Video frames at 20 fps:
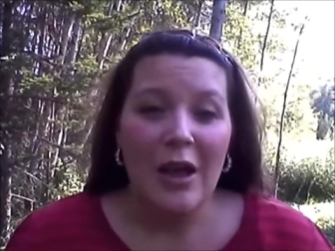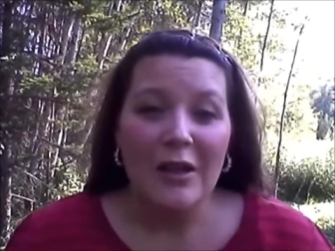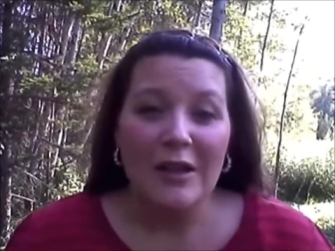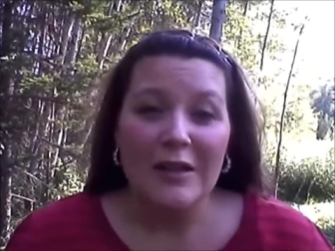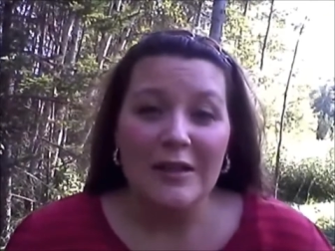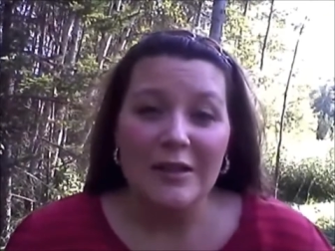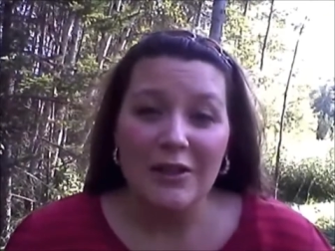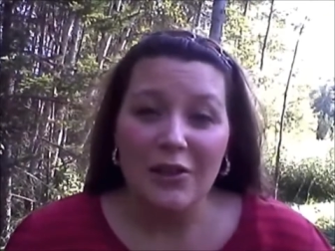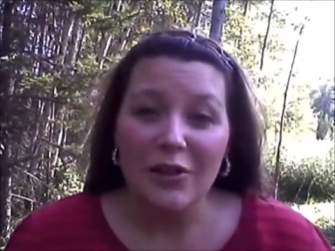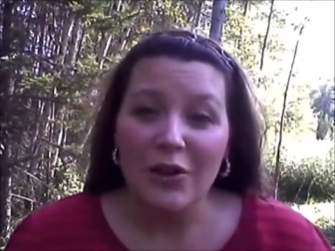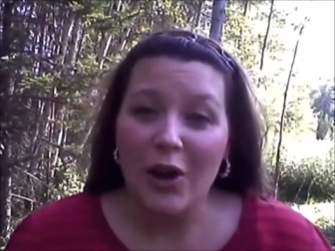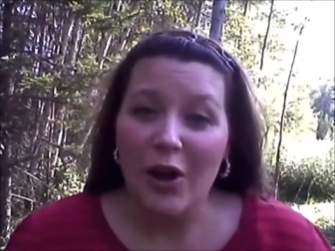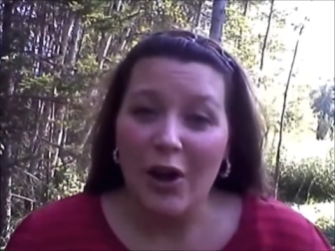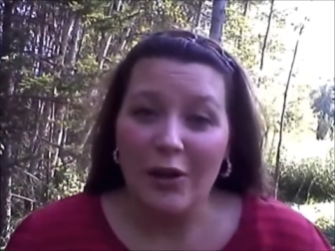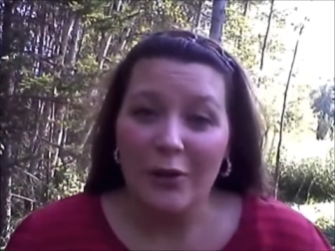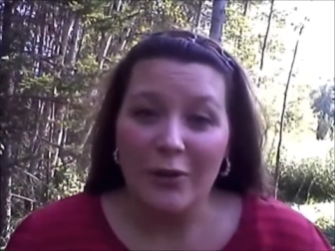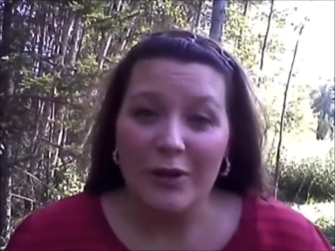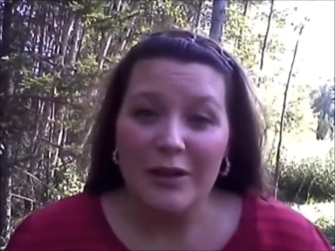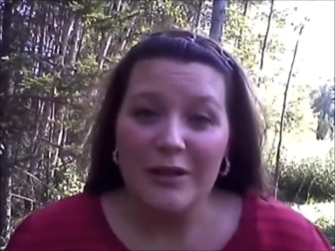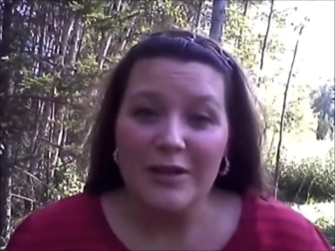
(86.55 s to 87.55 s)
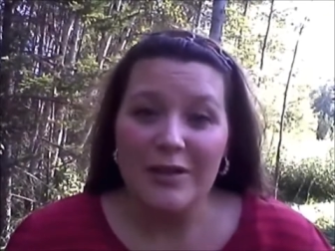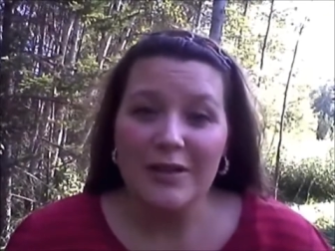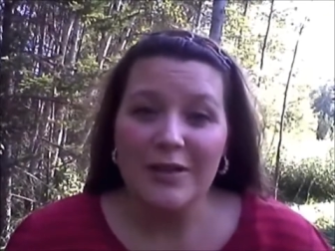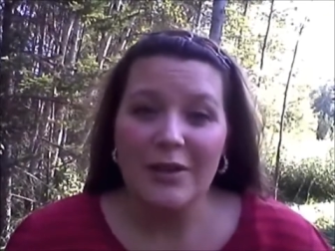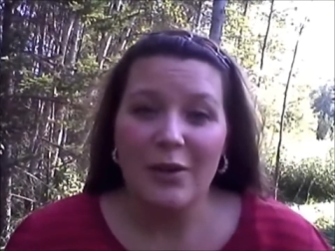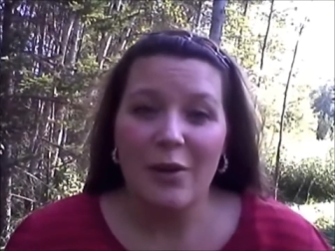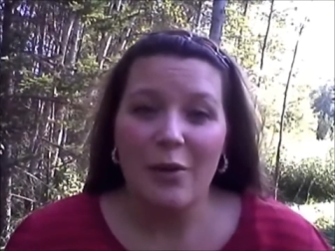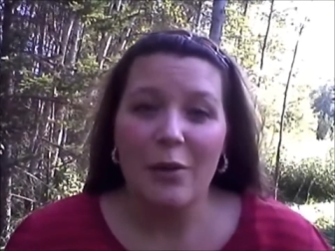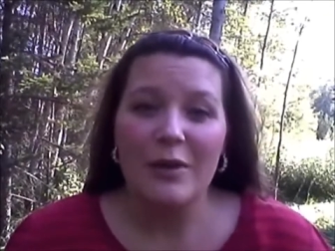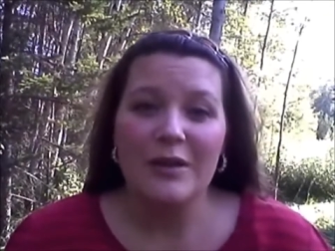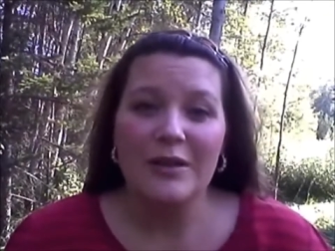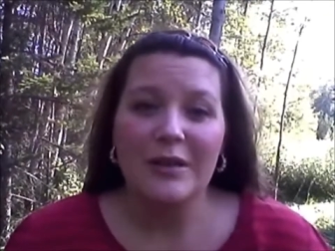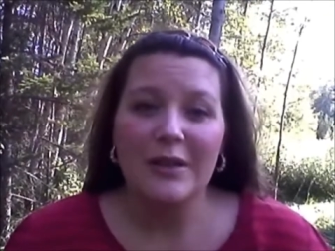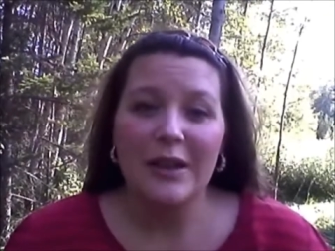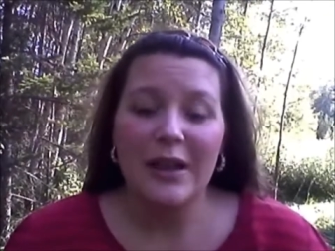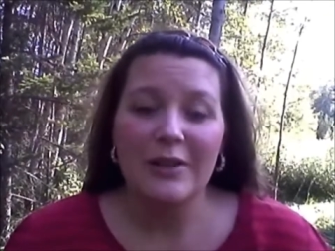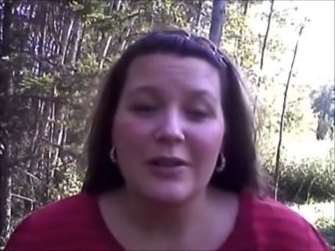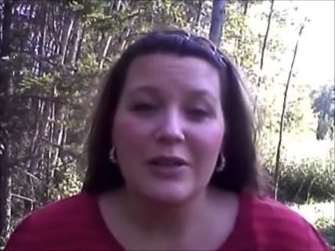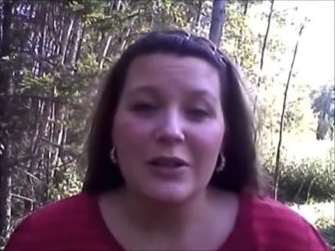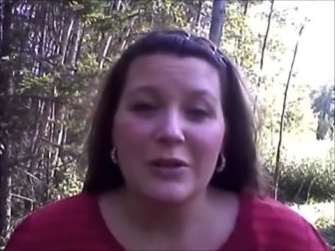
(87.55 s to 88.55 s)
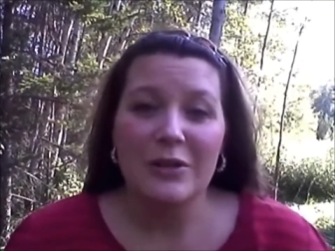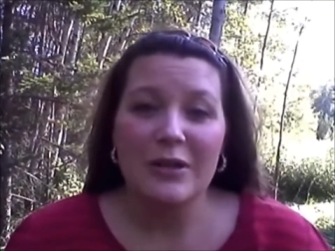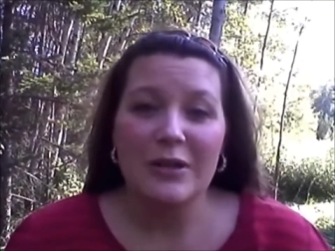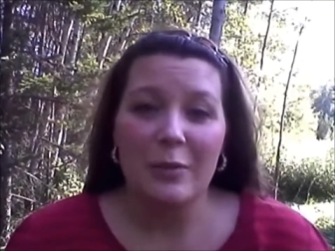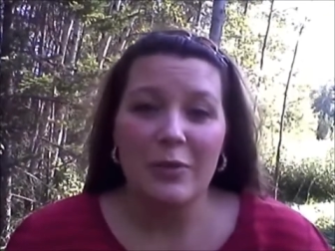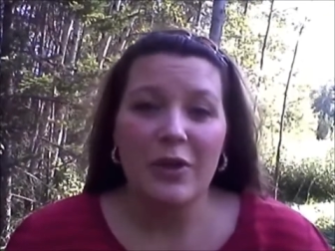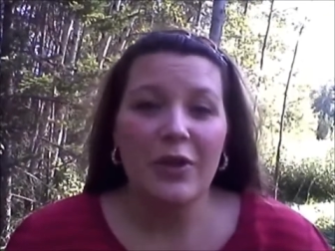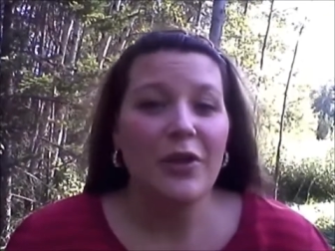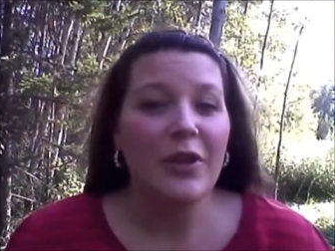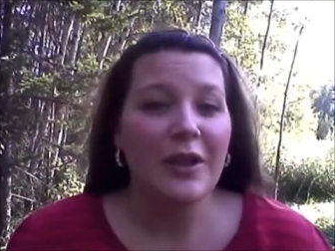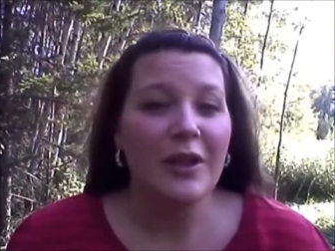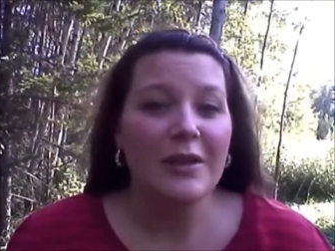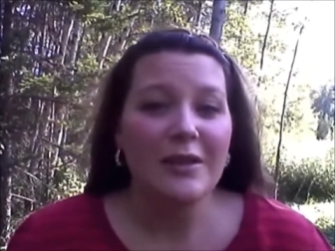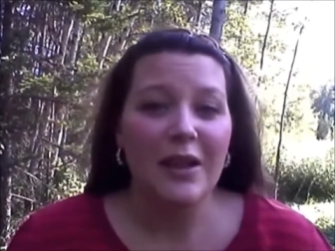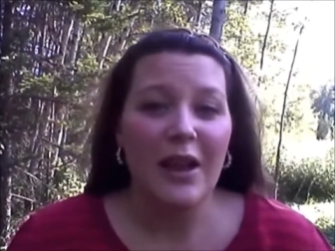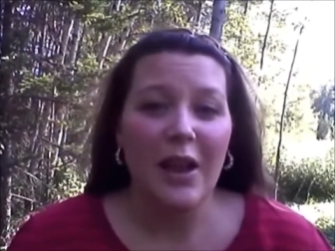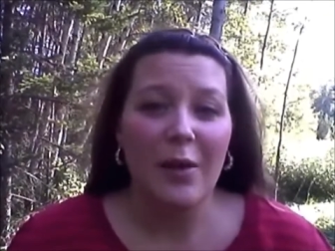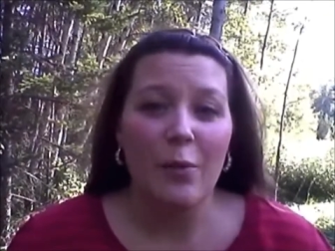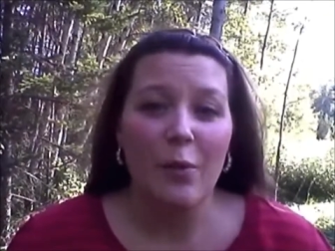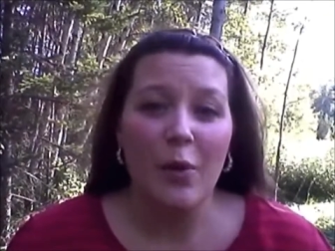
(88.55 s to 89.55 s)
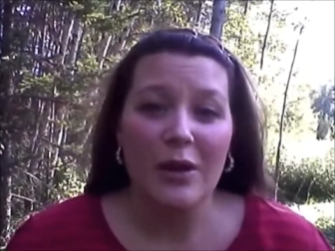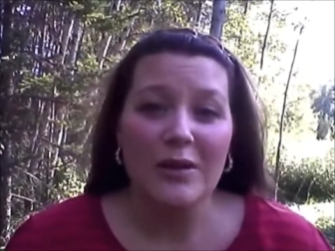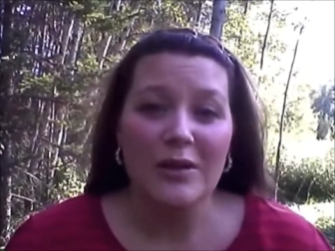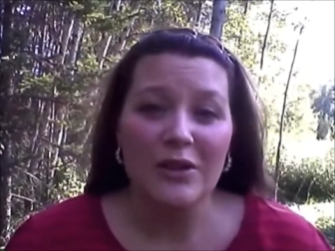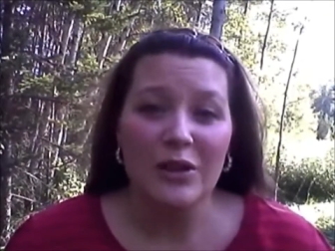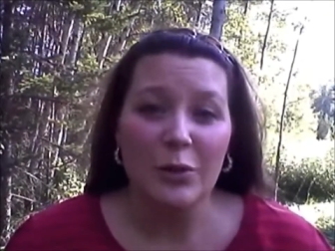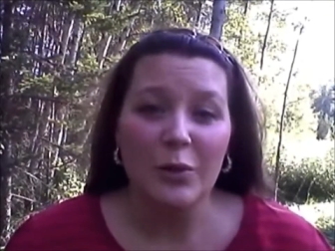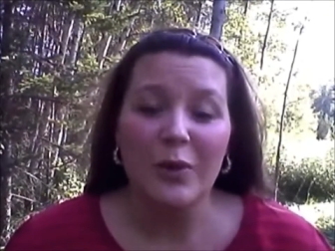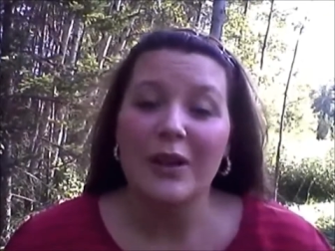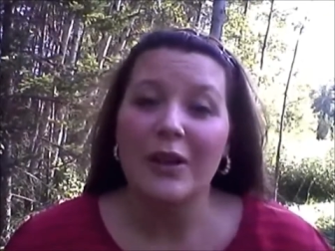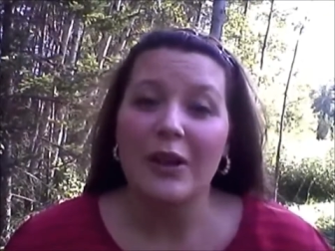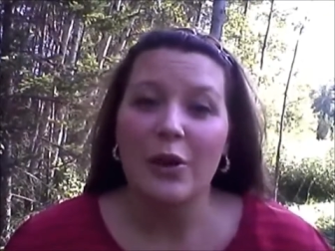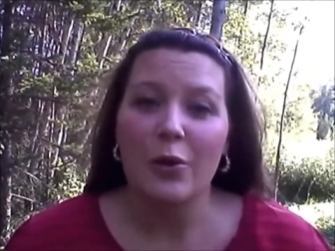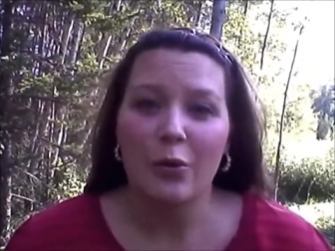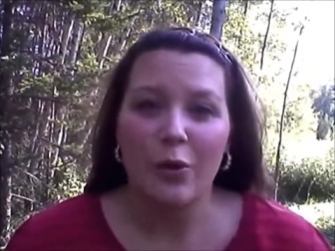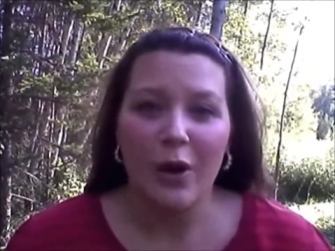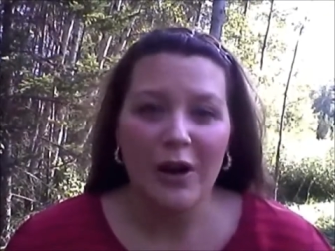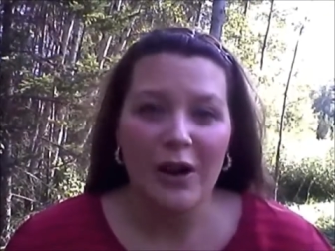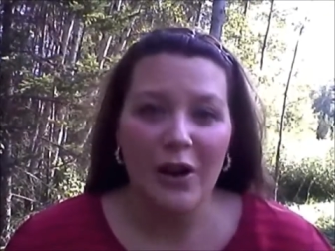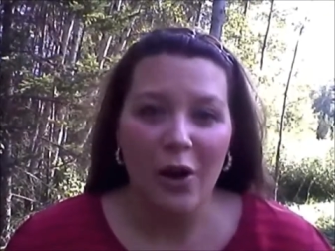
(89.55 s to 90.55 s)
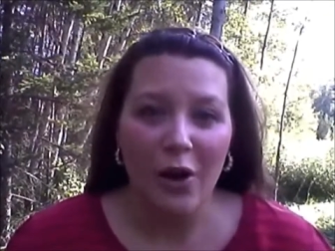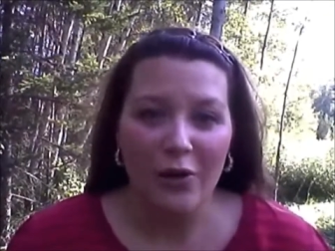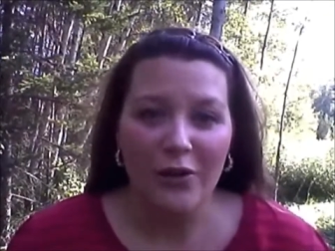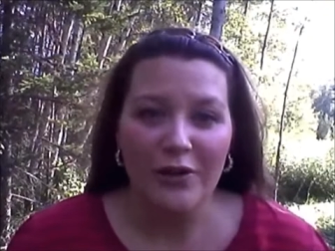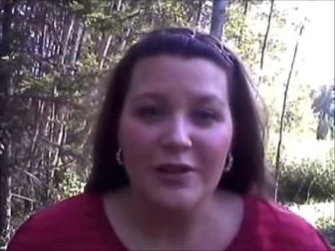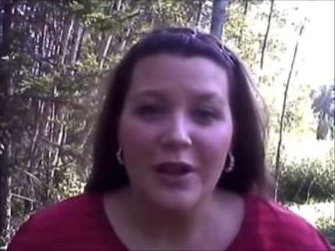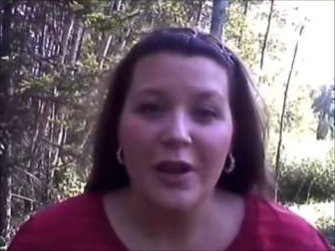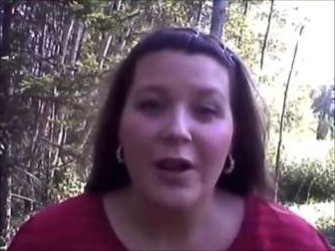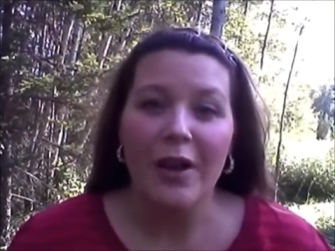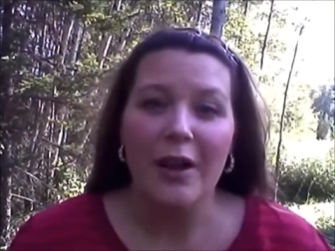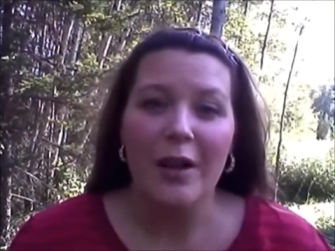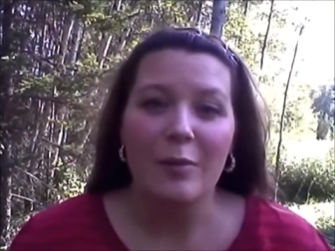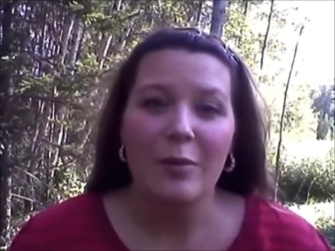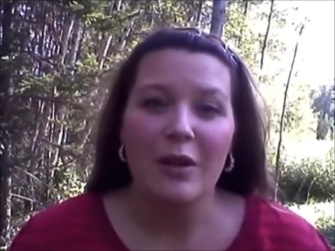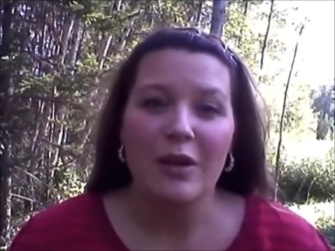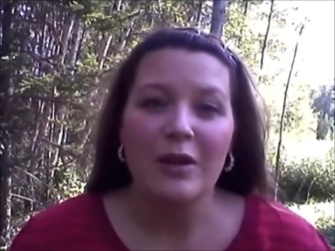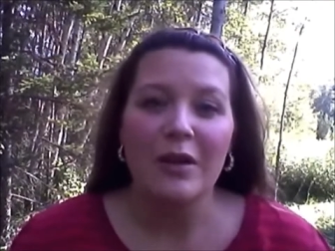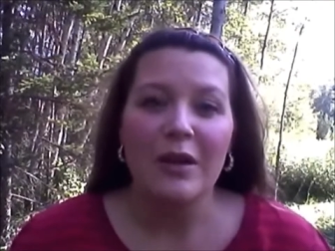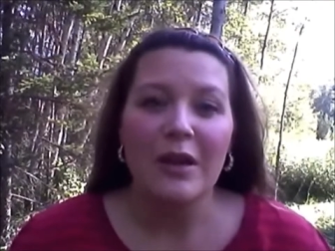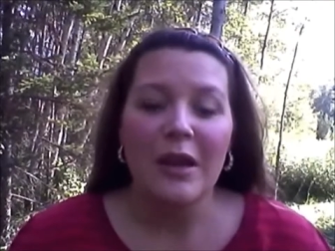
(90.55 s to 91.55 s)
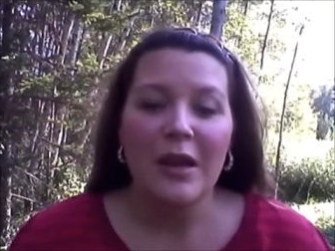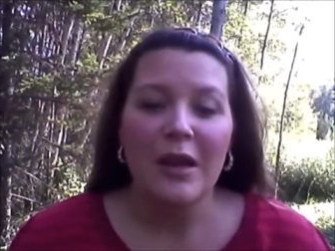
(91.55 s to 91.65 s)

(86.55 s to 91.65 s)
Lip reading: considered high risk, so I wasn't allowed to do some of the things that I was doing, like running all the time and